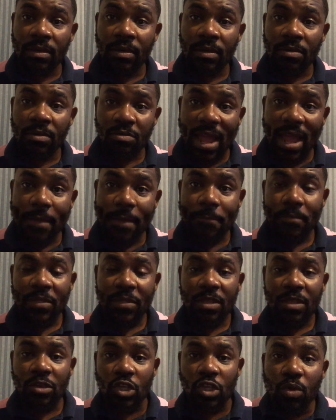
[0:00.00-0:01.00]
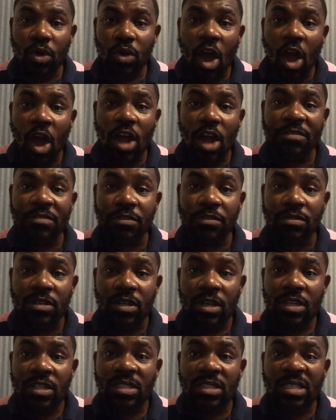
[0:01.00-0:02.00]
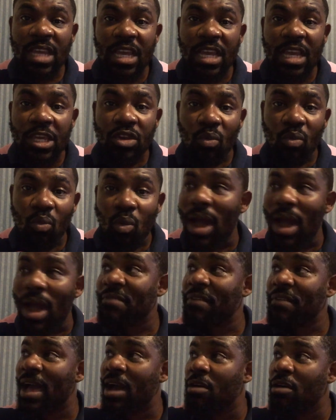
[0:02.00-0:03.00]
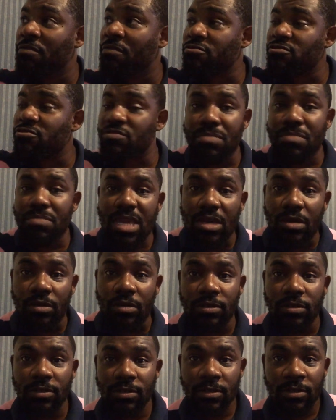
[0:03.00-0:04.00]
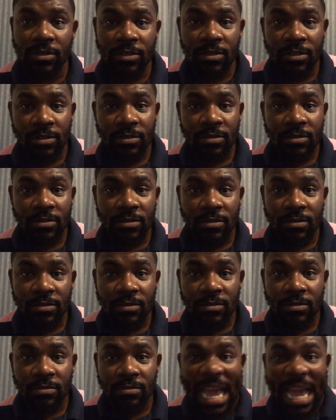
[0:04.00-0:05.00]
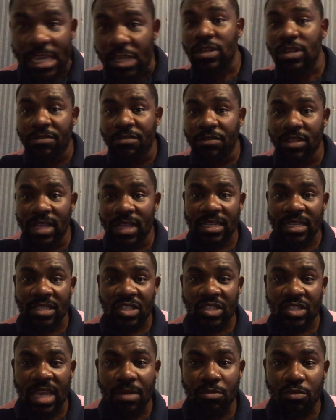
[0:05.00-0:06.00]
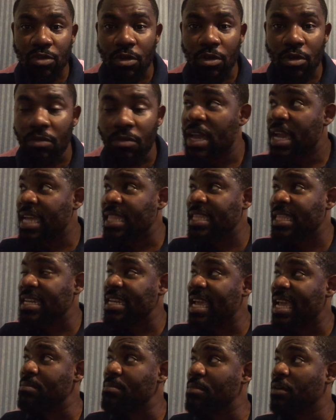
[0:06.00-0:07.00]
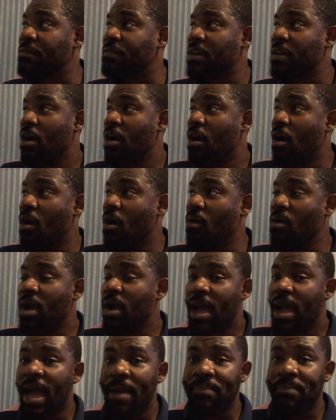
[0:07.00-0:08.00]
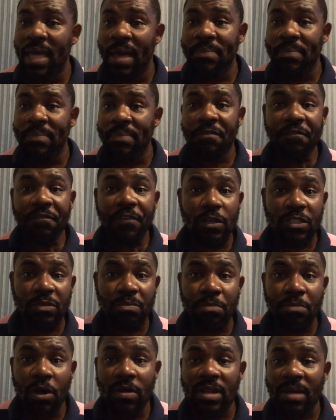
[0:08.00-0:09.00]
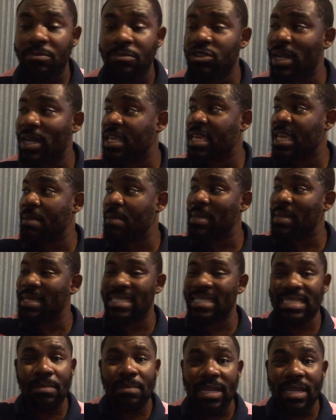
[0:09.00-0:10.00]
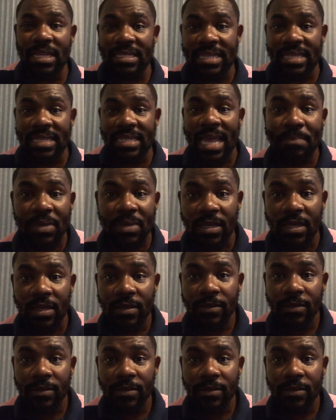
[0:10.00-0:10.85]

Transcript: right? You can't even take your wife out for a meal and you live under the same roof in the name of, oh, I'm the firstborn, I'm trying to keep my siblings happy.